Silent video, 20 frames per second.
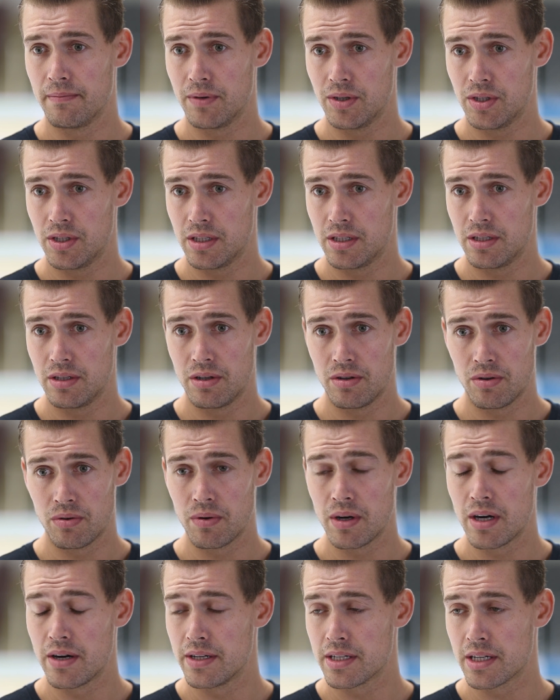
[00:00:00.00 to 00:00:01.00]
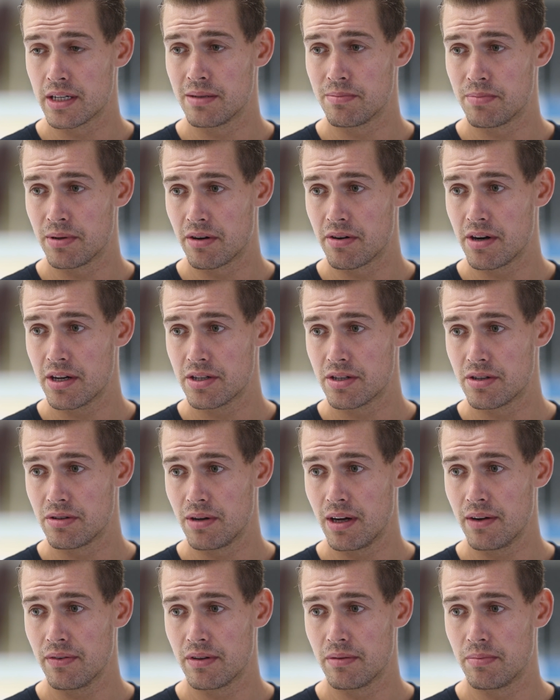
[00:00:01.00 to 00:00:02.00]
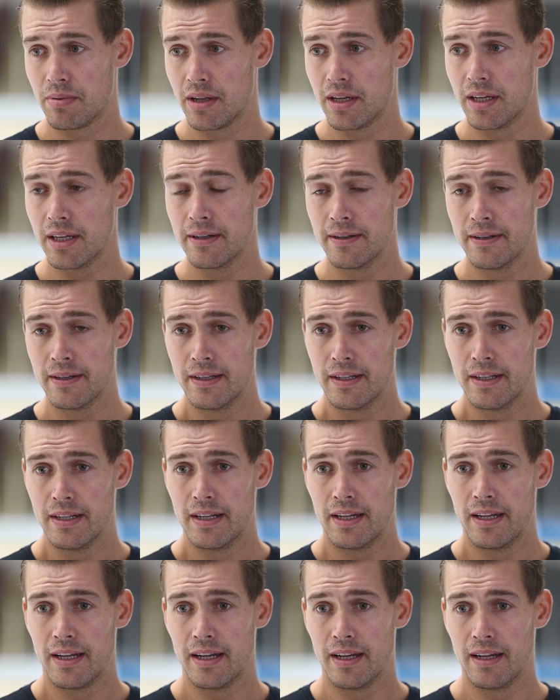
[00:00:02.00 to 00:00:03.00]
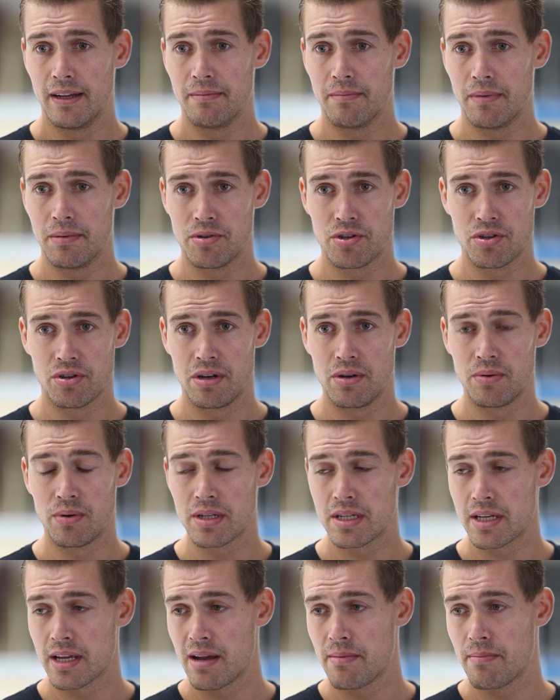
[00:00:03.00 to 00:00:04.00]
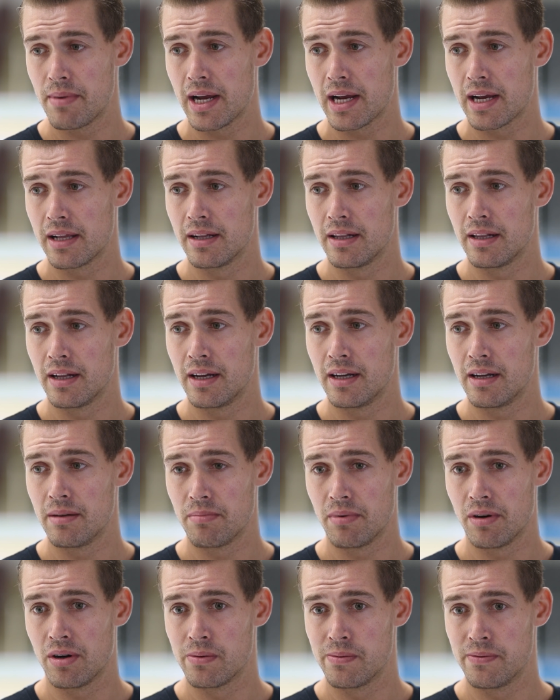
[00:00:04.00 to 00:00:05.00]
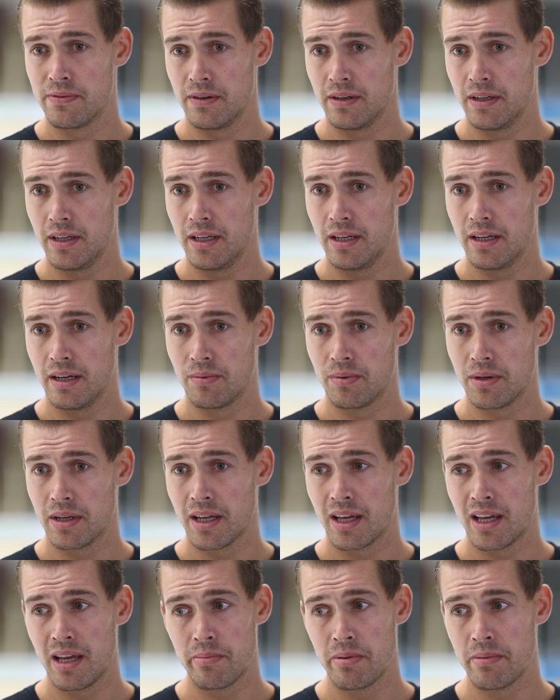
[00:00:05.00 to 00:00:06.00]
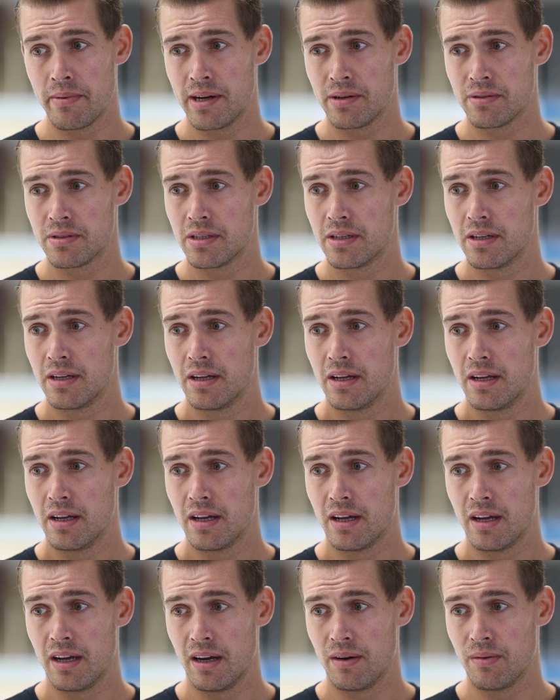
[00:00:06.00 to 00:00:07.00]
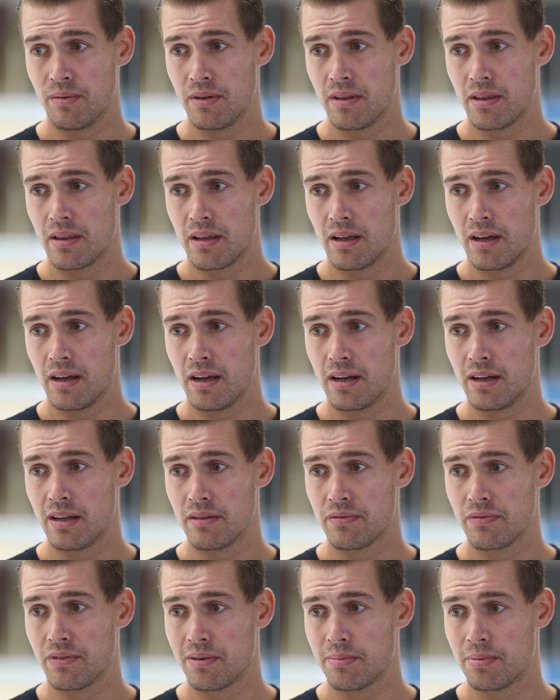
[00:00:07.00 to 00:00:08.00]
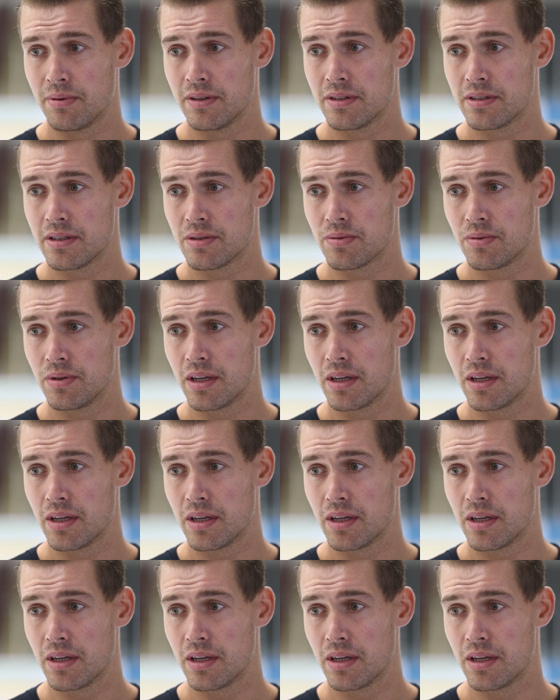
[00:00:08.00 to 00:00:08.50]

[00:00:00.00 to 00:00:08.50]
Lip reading: which is where he's going to progress to after playing. I'm sure he wants to get back in the lineup, but hopefully we can keep him out with another 4 points this